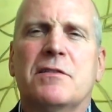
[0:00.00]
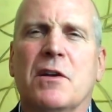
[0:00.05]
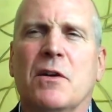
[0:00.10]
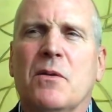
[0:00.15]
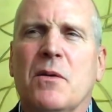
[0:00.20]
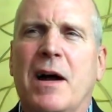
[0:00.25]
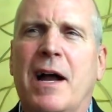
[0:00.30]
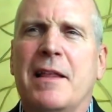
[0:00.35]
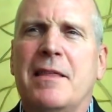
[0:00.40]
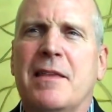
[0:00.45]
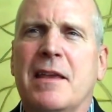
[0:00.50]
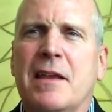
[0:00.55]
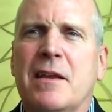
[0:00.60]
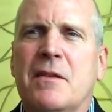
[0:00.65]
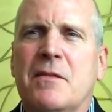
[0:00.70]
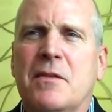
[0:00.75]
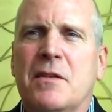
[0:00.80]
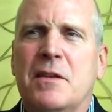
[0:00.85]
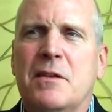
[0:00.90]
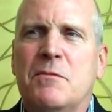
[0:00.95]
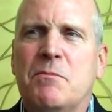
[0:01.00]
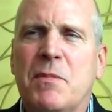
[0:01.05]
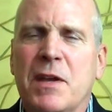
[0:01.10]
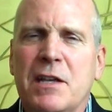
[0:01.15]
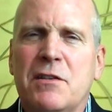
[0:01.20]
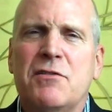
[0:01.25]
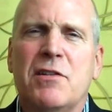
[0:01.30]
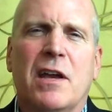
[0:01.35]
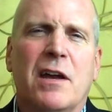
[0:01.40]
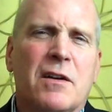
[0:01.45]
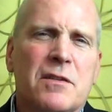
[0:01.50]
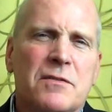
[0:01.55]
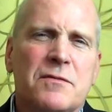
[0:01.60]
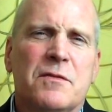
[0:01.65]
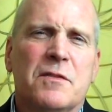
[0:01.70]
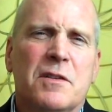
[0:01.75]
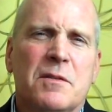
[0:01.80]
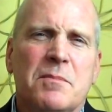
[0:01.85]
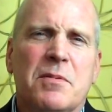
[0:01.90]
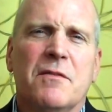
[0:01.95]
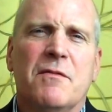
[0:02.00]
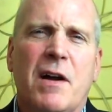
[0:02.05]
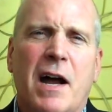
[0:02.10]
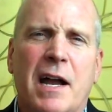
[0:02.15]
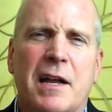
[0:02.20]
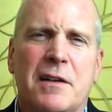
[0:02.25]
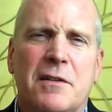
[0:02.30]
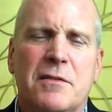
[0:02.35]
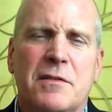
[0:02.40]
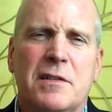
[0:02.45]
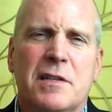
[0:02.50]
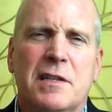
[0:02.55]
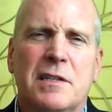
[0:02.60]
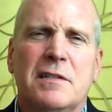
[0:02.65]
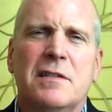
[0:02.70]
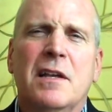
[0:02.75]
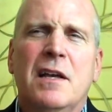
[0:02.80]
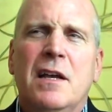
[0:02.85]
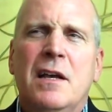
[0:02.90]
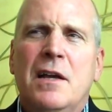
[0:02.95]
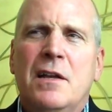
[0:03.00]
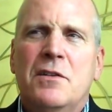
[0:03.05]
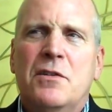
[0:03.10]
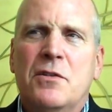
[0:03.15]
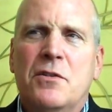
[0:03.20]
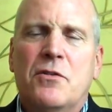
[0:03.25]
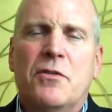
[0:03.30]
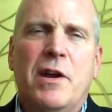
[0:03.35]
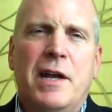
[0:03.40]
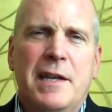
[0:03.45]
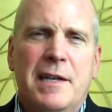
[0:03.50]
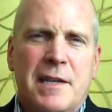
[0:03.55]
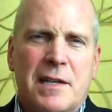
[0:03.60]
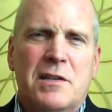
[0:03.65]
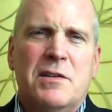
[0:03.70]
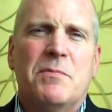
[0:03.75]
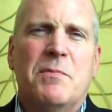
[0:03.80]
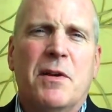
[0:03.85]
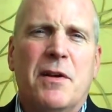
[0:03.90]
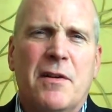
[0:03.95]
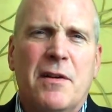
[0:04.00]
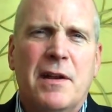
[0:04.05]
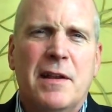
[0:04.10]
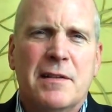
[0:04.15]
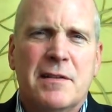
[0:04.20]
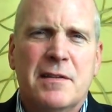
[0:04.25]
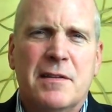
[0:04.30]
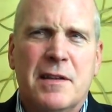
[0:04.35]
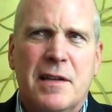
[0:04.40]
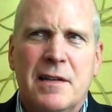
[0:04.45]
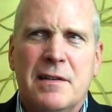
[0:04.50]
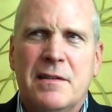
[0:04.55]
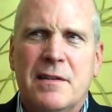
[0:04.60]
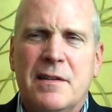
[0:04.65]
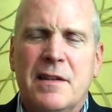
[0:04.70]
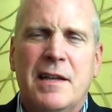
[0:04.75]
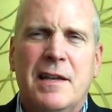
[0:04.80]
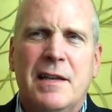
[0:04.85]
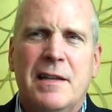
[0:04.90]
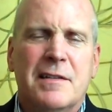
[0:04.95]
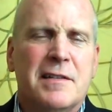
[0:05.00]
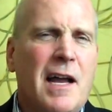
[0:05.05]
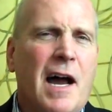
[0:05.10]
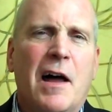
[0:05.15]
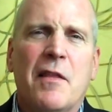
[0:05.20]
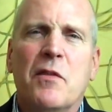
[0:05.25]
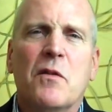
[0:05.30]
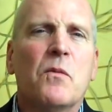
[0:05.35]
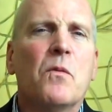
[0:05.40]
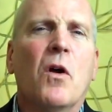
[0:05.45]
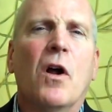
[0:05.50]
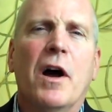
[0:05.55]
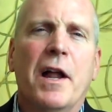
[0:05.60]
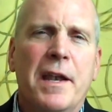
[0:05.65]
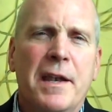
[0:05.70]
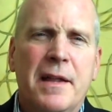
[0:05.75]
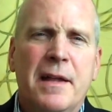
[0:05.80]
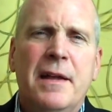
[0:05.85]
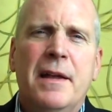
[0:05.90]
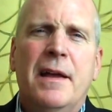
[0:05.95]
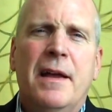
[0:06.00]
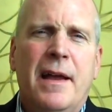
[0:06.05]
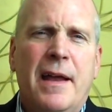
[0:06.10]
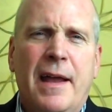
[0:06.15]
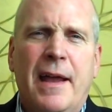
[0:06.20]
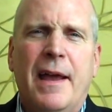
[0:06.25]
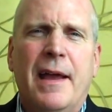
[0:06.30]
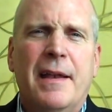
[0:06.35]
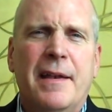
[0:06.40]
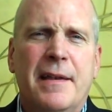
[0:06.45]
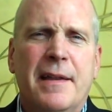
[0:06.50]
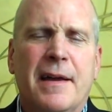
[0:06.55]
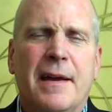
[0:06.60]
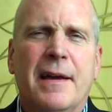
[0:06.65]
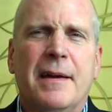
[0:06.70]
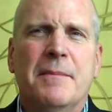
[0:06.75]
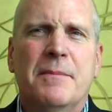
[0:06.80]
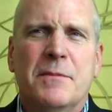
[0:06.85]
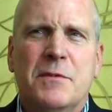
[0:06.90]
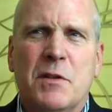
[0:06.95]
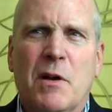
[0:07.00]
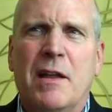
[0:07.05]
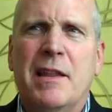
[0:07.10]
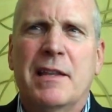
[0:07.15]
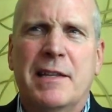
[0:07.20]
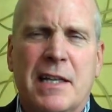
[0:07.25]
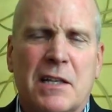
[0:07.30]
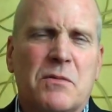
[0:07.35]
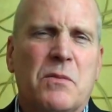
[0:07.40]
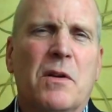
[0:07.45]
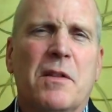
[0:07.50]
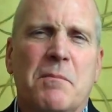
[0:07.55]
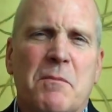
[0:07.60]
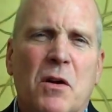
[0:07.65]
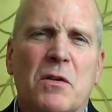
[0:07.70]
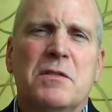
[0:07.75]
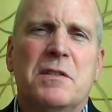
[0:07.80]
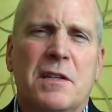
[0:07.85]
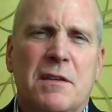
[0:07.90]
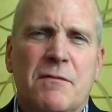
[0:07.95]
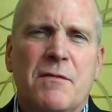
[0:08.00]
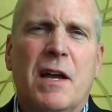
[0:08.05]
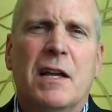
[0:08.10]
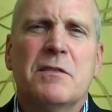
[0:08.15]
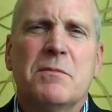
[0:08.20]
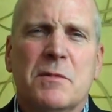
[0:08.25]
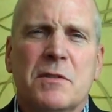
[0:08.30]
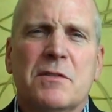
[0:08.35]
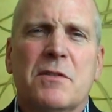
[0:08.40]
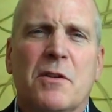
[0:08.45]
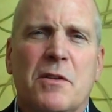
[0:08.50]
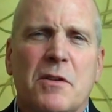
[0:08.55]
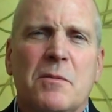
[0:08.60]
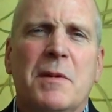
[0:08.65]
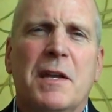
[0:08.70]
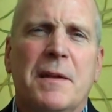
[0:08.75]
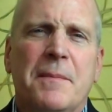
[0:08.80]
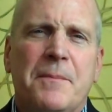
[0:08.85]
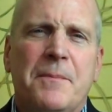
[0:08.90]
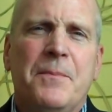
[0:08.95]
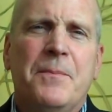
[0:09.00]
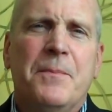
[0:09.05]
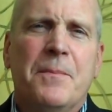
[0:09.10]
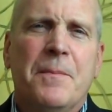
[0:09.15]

So I think the big challenge for the providers is to create an experience that is on the run. And so I think that's where most of the investment's going to be.